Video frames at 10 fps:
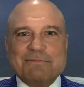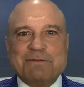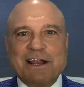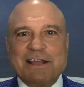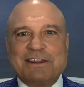
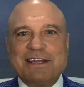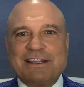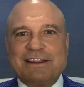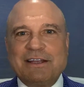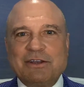But I
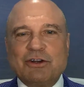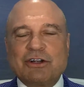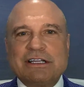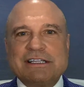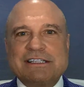think that
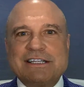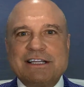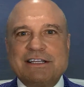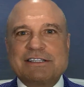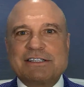you're going to see
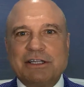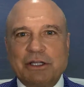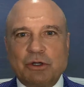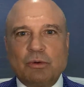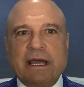this in
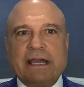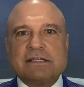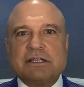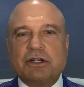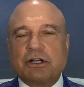little
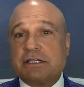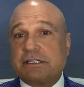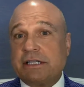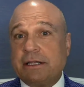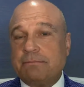ways, and you're going to
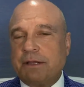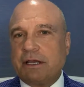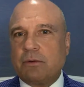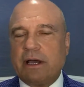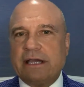see it in big
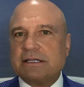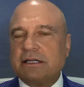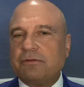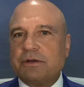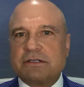ways. And
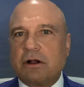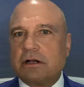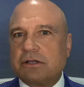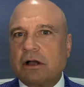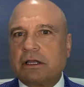if we
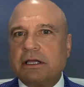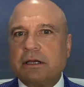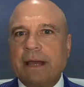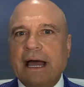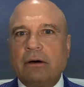start talking
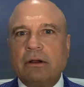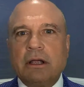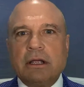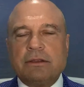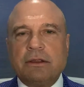about
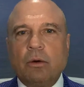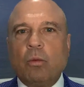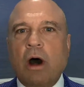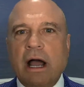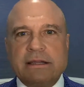
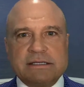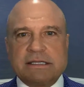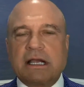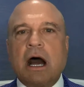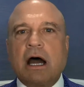why this
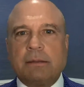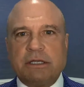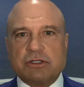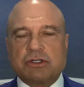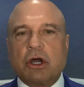economy
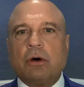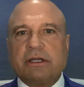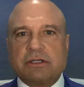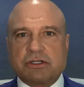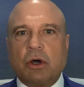is
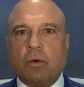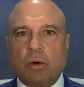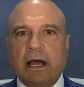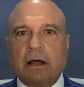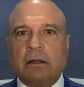going so
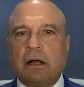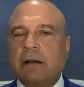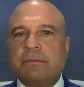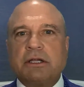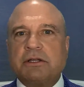well,
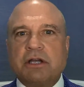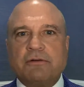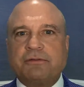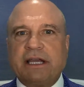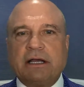I'm going to
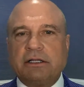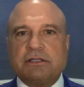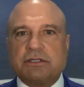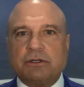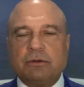dovetail
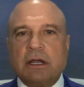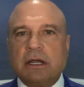into